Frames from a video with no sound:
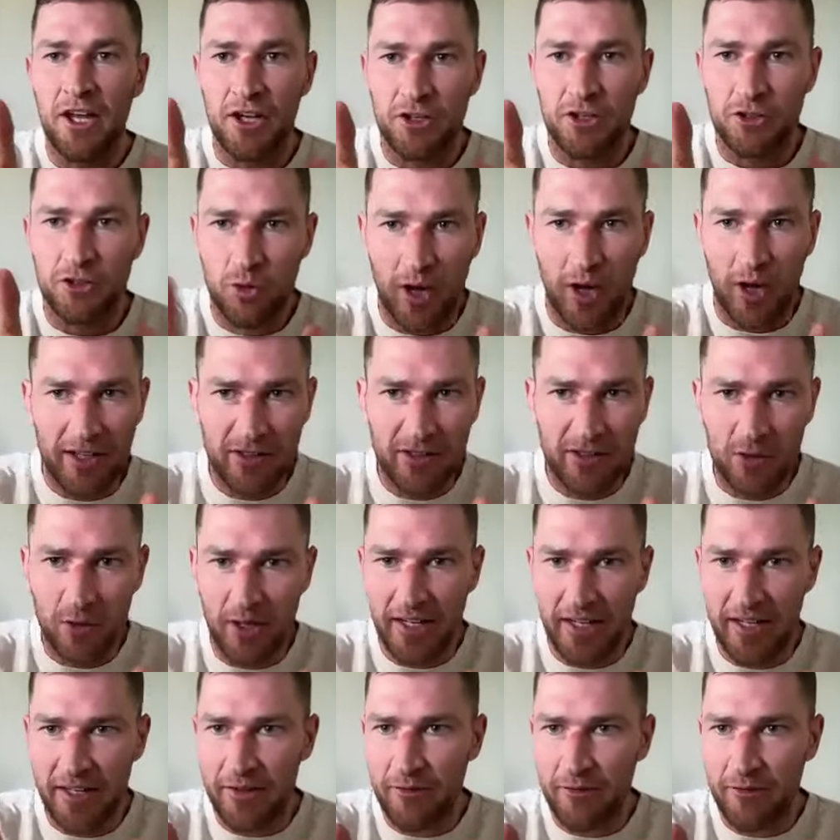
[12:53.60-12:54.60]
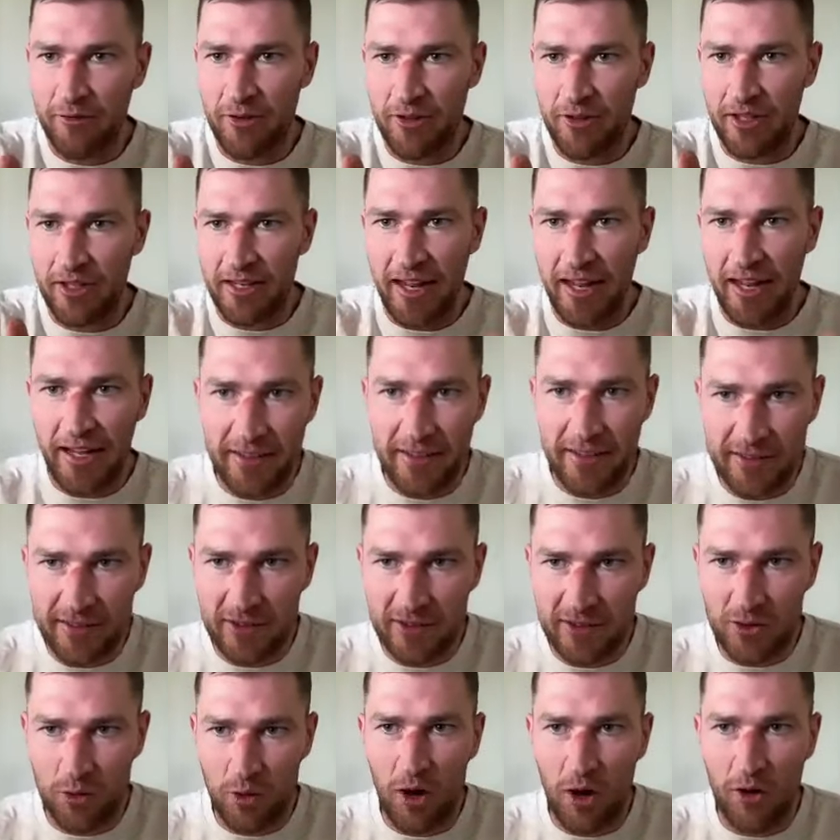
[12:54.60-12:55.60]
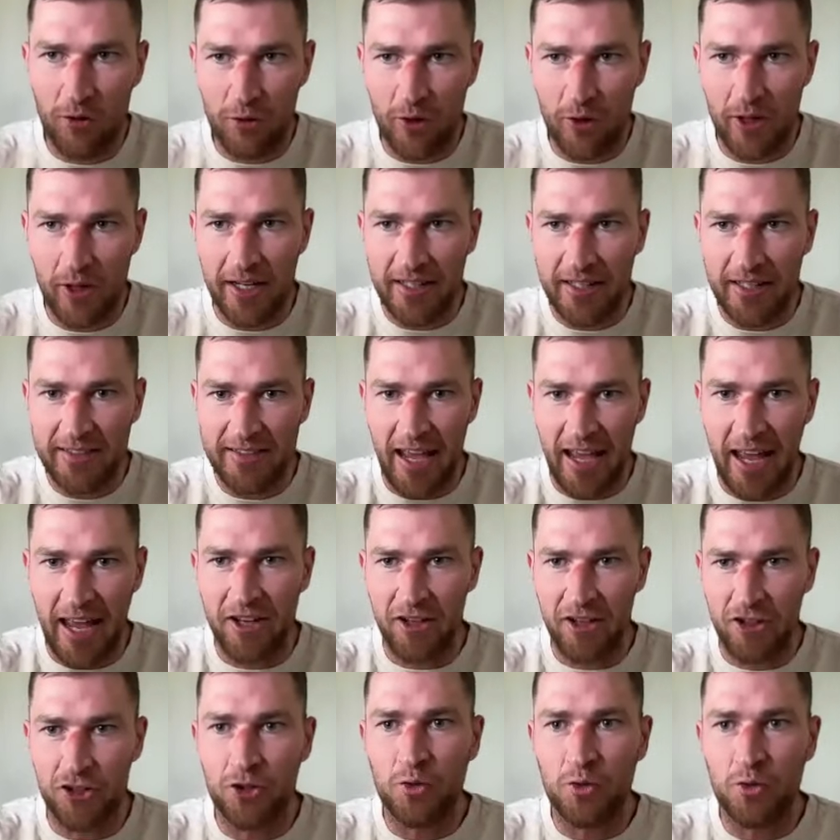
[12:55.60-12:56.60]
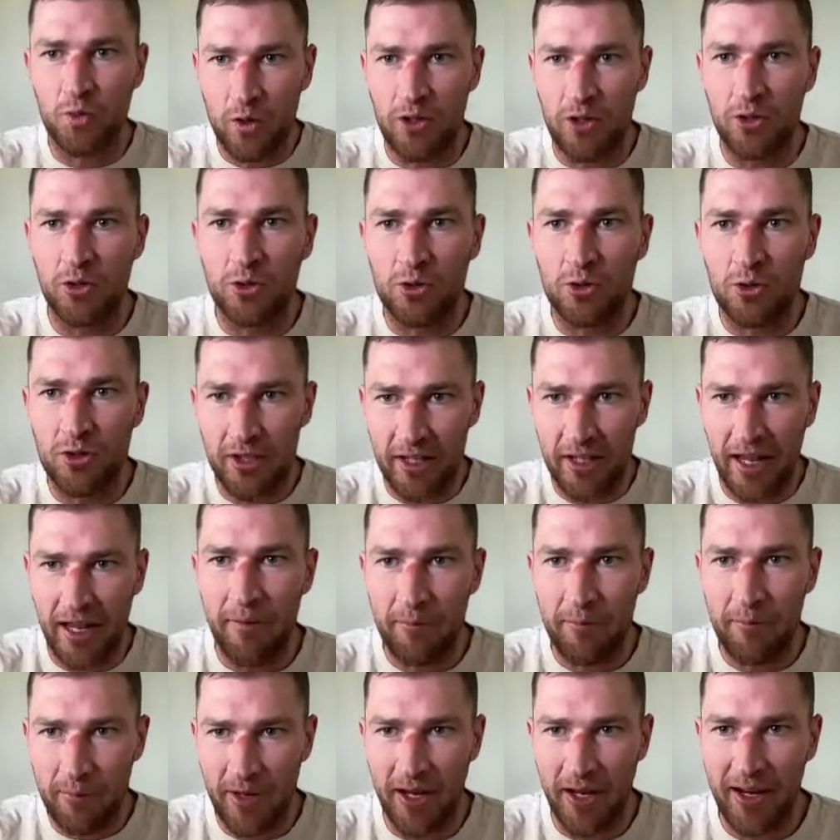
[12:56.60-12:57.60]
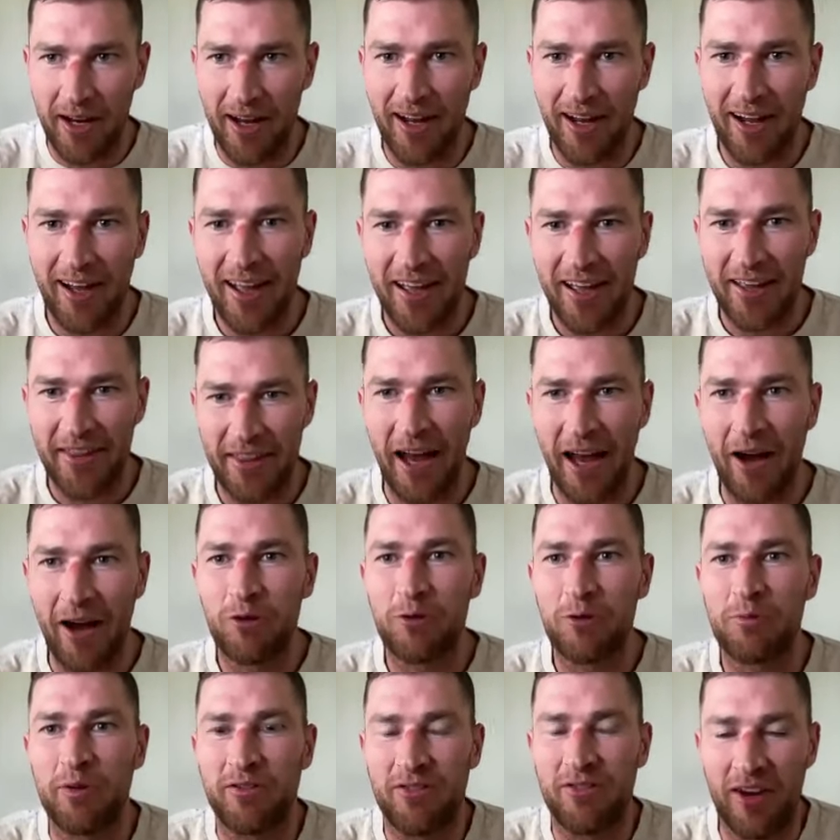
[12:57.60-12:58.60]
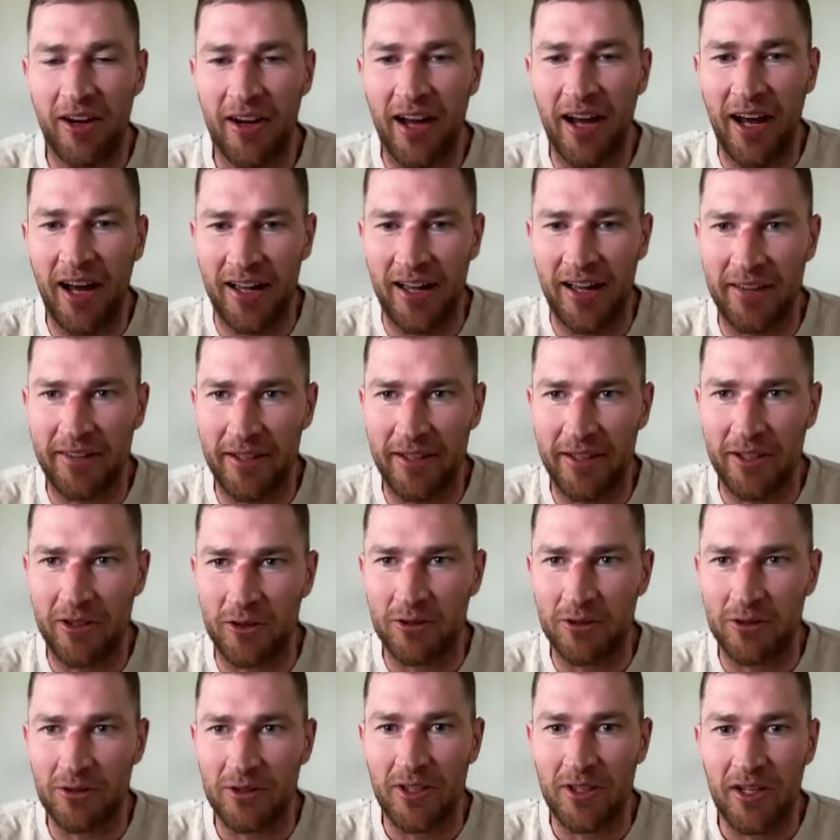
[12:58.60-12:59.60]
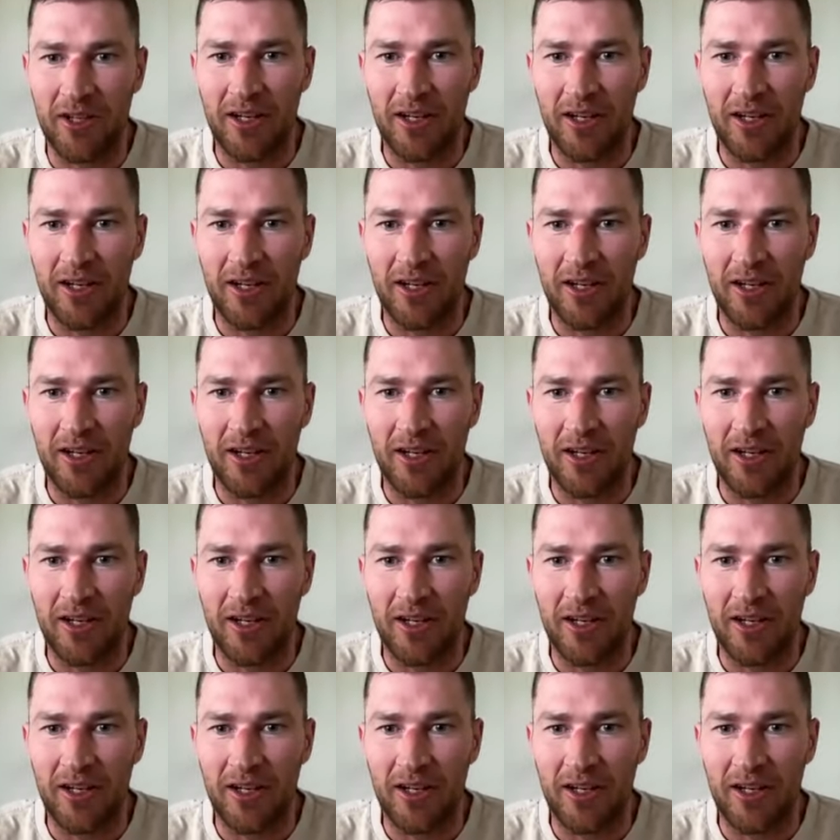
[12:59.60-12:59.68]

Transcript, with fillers: twice a week for the next twelve weeks and you will get better. That would be very unethical.